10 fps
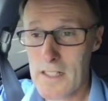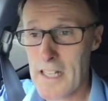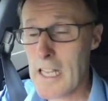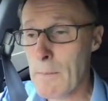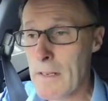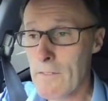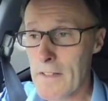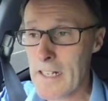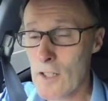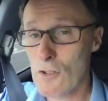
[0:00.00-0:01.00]
keeping
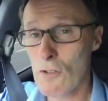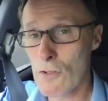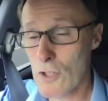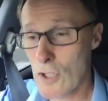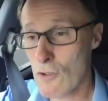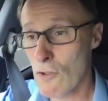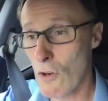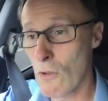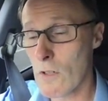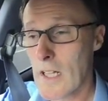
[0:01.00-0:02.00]
things under
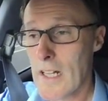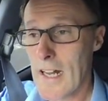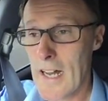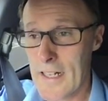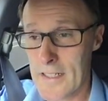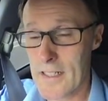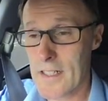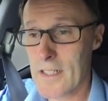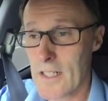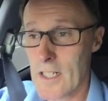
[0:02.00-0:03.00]
control
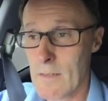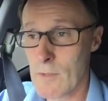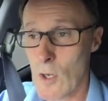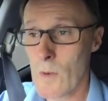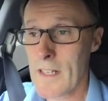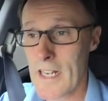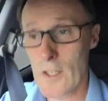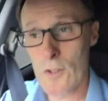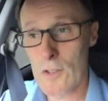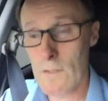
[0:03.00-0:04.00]
and uh, knowing that you're
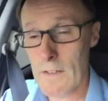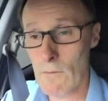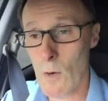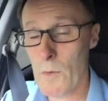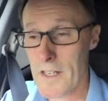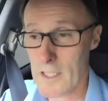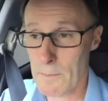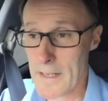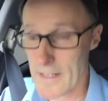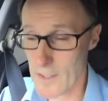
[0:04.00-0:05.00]
doing nothing wrong with your
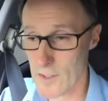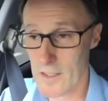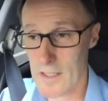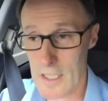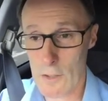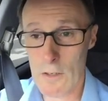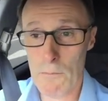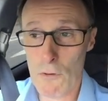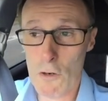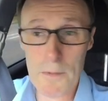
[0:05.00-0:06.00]
speeds. You're doing
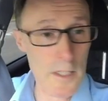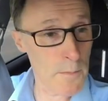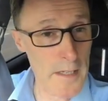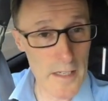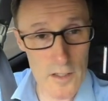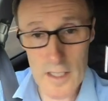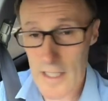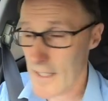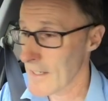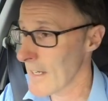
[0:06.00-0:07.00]
appropriate speeds.
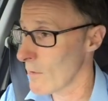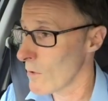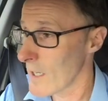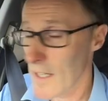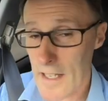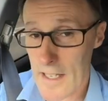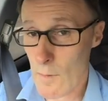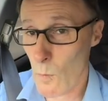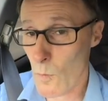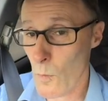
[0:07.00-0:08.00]
Now,
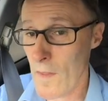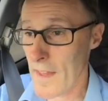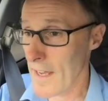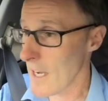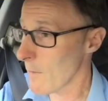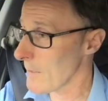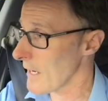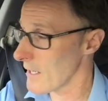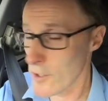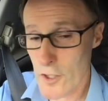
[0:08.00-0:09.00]
when they are
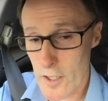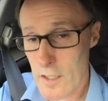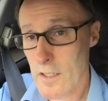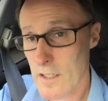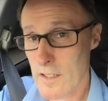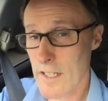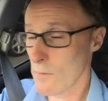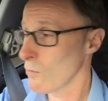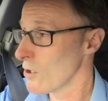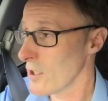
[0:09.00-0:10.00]
behind you, so
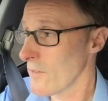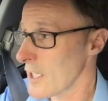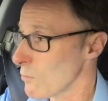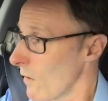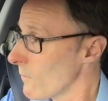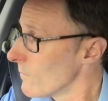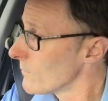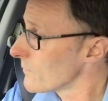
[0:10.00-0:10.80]
let's work on this one.